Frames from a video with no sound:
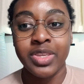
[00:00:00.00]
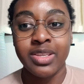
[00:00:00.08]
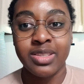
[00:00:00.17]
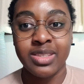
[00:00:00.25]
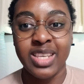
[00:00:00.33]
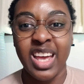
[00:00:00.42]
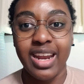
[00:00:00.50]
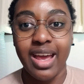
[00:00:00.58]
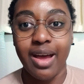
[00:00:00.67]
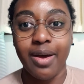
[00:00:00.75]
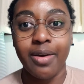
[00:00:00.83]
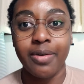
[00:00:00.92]
set
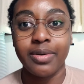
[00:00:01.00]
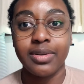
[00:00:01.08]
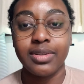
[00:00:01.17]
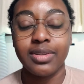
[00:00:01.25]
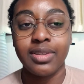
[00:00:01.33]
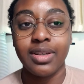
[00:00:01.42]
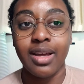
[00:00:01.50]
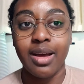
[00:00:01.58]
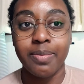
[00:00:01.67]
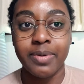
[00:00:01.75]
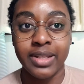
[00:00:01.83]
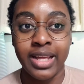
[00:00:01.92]
out a
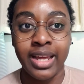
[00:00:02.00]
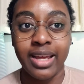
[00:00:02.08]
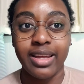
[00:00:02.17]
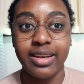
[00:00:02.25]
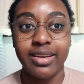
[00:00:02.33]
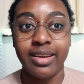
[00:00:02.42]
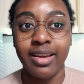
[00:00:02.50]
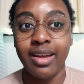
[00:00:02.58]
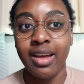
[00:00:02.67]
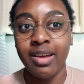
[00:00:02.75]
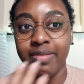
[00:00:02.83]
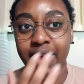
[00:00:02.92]
plan
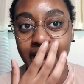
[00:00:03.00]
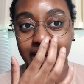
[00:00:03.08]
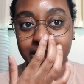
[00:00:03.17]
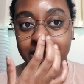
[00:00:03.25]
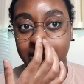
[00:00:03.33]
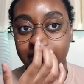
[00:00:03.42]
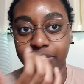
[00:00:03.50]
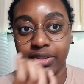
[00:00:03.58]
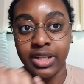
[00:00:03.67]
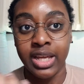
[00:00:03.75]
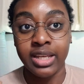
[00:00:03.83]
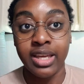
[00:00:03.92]
of action for
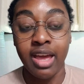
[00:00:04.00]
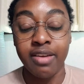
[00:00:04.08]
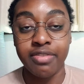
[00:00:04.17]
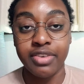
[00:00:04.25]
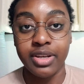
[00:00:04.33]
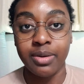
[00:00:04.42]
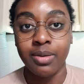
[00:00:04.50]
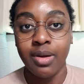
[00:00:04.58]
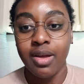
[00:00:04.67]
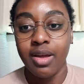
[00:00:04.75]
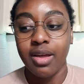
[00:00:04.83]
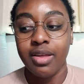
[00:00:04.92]
like every
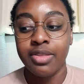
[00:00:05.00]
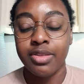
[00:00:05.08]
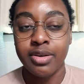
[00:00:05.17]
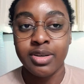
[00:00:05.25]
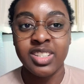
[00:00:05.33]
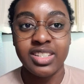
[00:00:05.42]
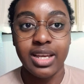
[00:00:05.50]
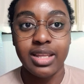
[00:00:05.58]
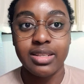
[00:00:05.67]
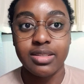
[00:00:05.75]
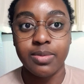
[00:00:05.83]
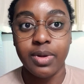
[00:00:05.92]
Thursday,
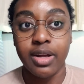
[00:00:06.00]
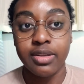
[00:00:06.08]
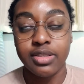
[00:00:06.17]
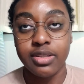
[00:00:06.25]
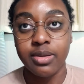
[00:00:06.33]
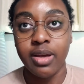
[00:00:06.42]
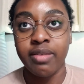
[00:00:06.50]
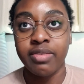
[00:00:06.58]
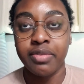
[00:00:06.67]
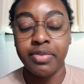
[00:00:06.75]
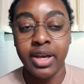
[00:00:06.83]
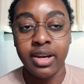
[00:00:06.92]
this is what I'll do, every
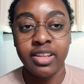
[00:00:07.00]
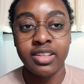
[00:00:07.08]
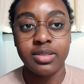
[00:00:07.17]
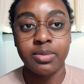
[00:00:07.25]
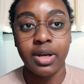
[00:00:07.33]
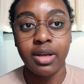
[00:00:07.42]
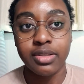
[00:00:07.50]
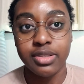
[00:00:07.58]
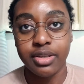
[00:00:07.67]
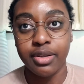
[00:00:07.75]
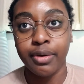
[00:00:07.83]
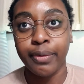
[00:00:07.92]
Friday, this is what I'll
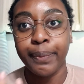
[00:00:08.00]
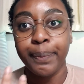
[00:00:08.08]
do.